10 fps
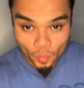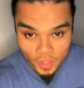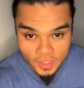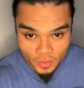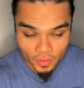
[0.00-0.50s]

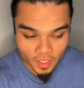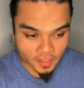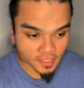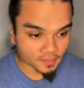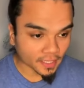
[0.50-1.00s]
What's going
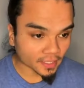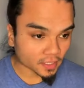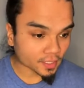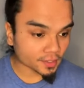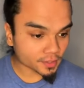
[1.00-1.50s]
on, Team
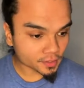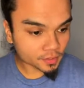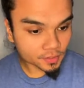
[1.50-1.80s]
Icon?